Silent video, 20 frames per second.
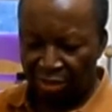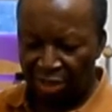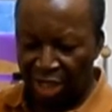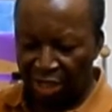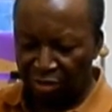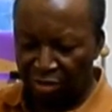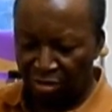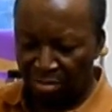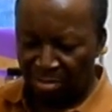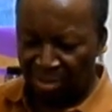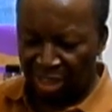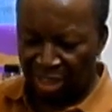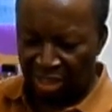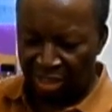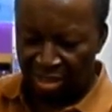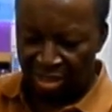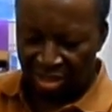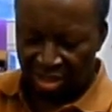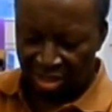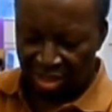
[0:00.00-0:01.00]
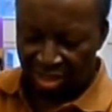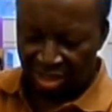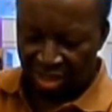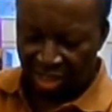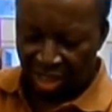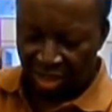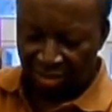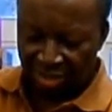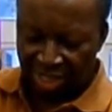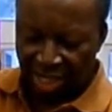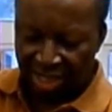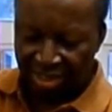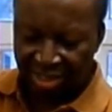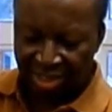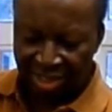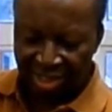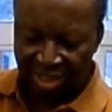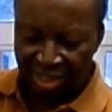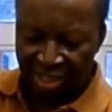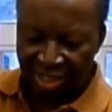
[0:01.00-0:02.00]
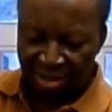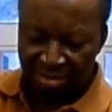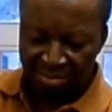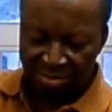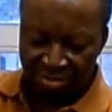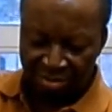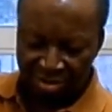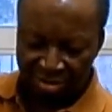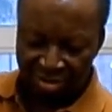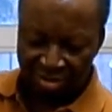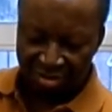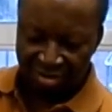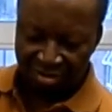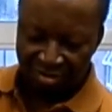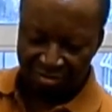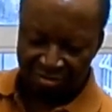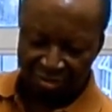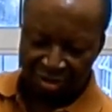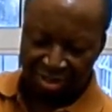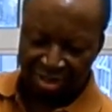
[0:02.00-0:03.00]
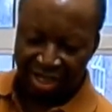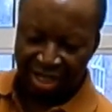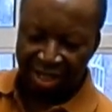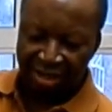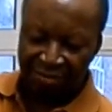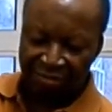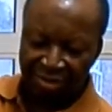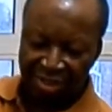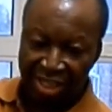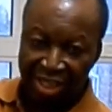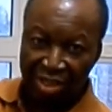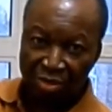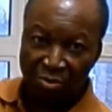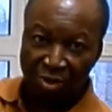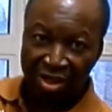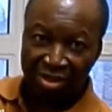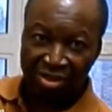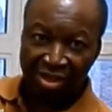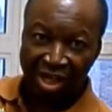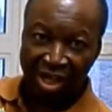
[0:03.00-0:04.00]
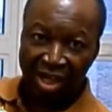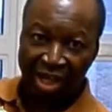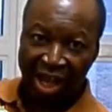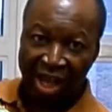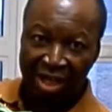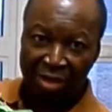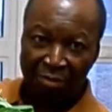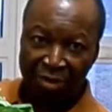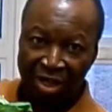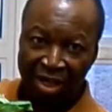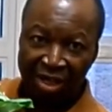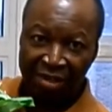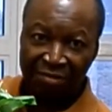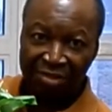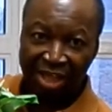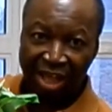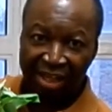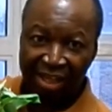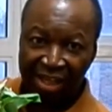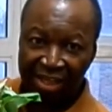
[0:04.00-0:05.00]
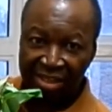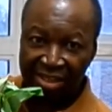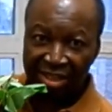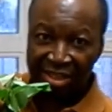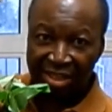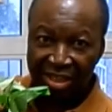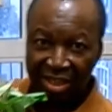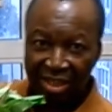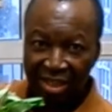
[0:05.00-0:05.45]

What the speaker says: gentleman, I was asking him what leaves these ones are. Ali, what leaves are these?